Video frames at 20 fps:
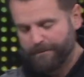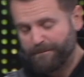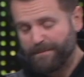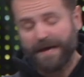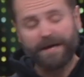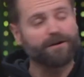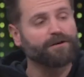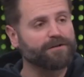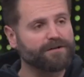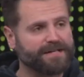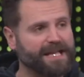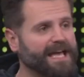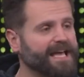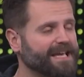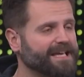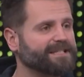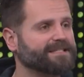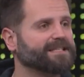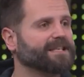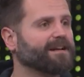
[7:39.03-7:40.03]
better
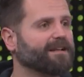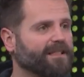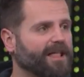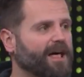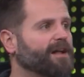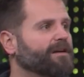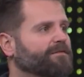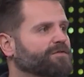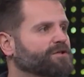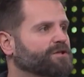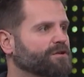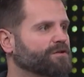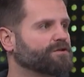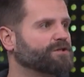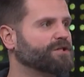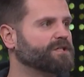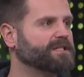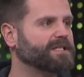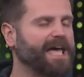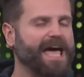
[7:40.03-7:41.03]
days than a lot of
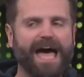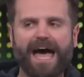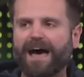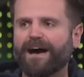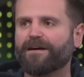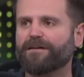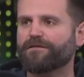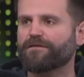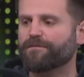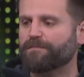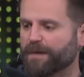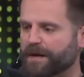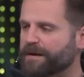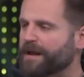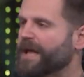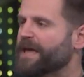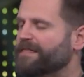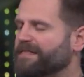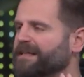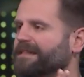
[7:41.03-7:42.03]
churches have. But
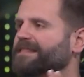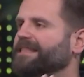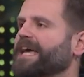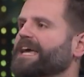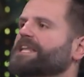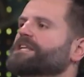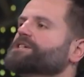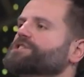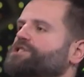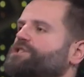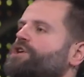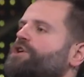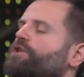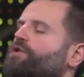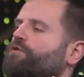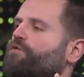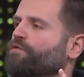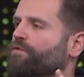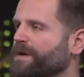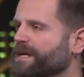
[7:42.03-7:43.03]
the latest
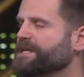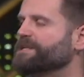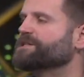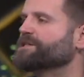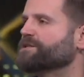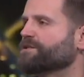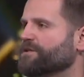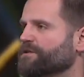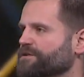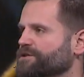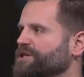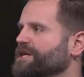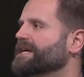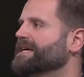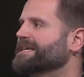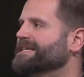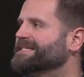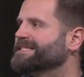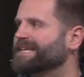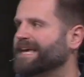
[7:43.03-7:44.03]
research
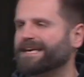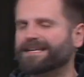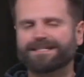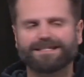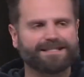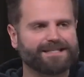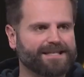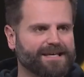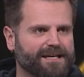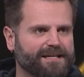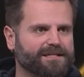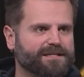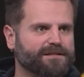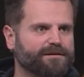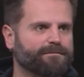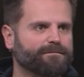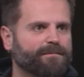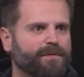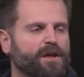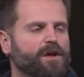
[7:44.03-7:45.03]
says
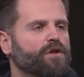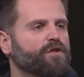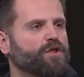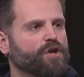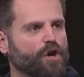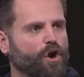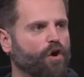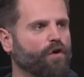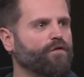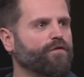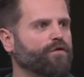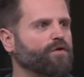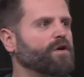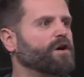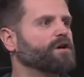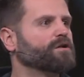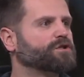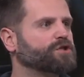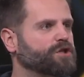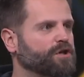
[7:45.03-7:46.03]
this: the
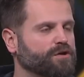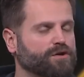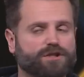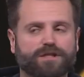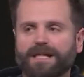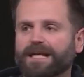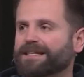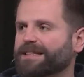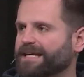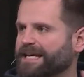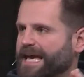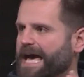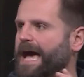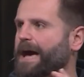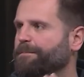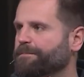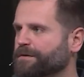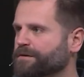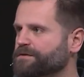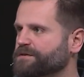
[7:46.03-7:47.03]
overall church, like the
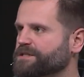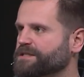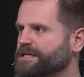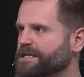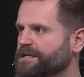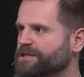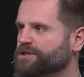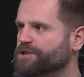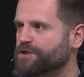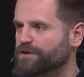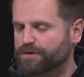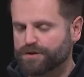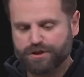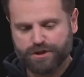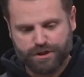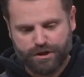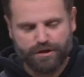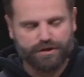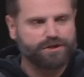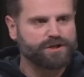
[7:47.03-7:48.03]
capital C
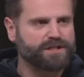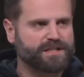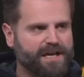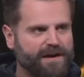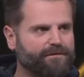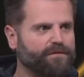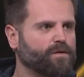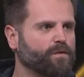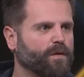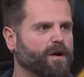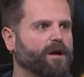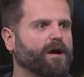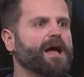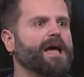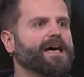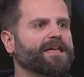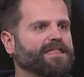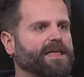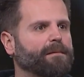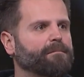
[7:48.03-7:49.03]
church, churches everywhere
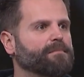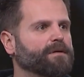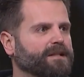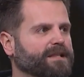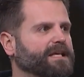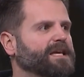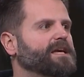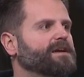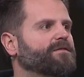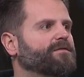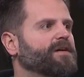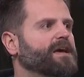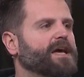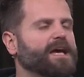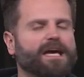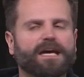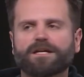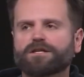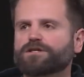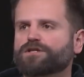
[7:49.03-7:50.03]
that
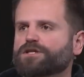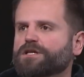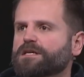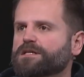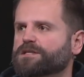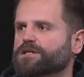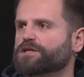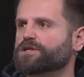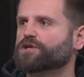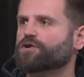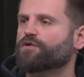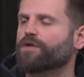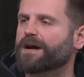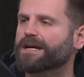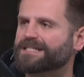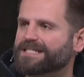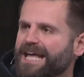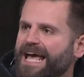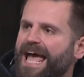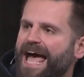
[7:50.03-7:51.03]
believe in Jesus
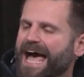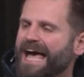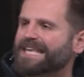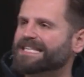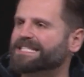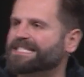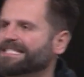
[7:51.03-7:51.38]
Christ, has